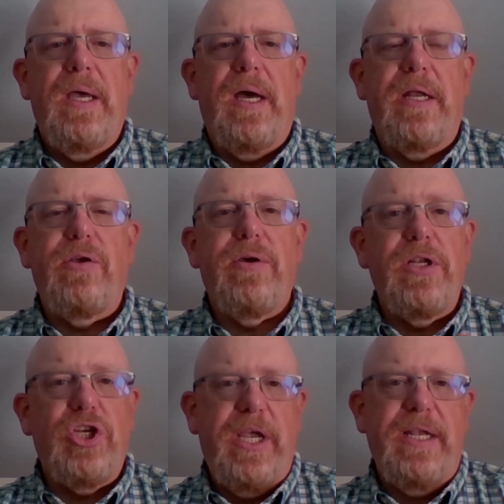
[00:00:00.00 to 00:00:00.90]
And you
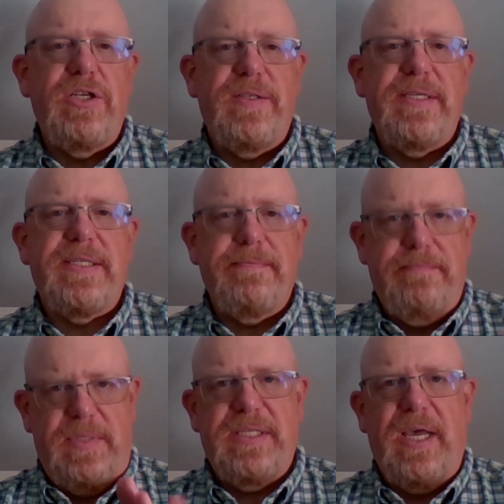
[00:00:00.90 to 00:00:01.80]
can change
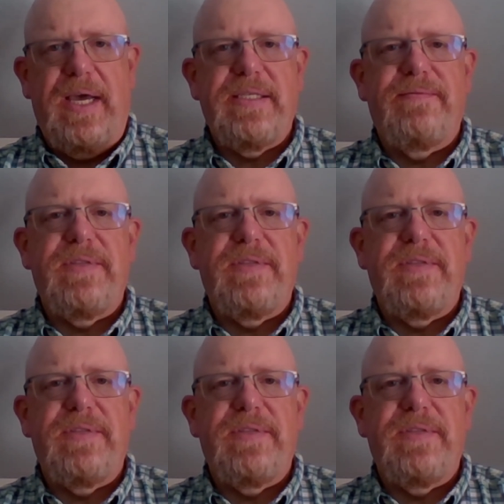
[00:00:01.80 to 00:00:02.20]
the size of